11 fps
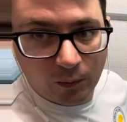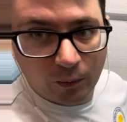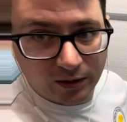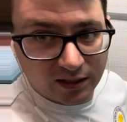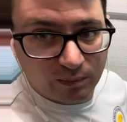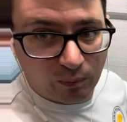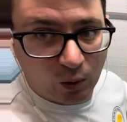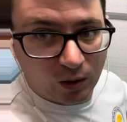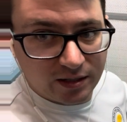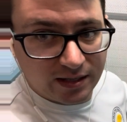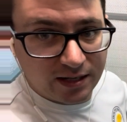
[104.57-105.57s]
with the
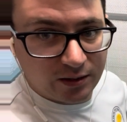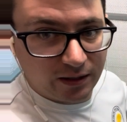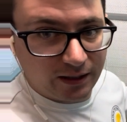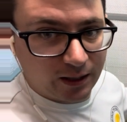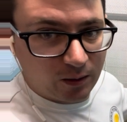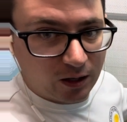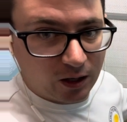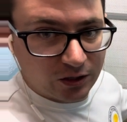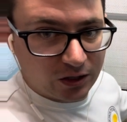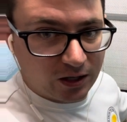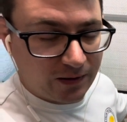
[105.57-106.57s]
spores into the liquid
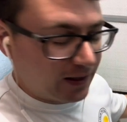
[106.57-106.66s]
culture, and